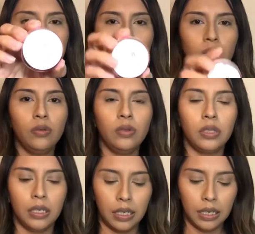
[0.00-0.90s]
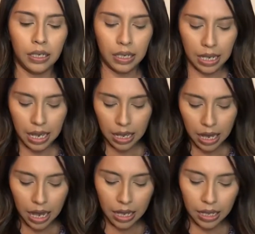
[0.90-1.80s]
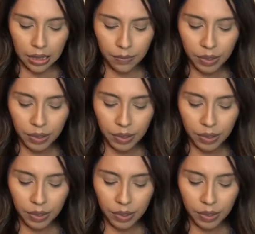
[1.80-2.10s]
used. Let me